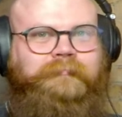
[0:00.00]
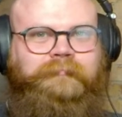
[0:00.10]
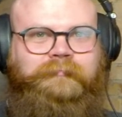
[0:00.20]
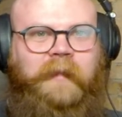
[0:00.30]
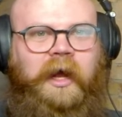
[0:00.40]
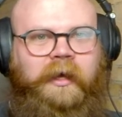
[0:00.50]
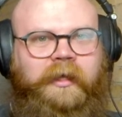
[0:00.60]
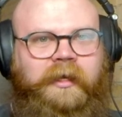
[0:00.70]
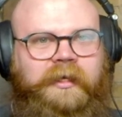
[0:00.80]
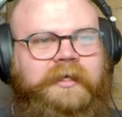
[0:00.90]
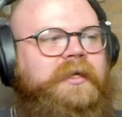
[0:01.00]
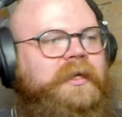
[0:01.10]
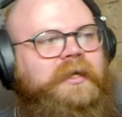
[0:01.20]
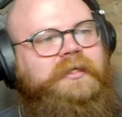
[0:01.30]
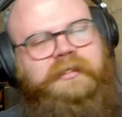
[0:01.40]
Nah, it is it
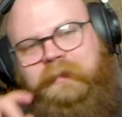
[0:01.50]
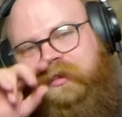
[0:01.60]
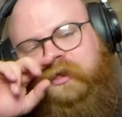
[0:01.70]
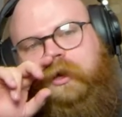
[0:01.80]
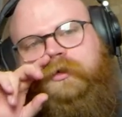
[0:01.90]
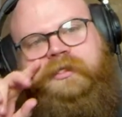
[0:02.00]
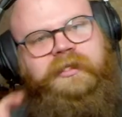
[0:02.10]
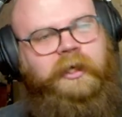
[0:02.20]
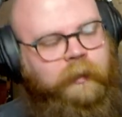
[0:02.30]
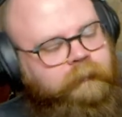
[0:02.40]
is about the go desync.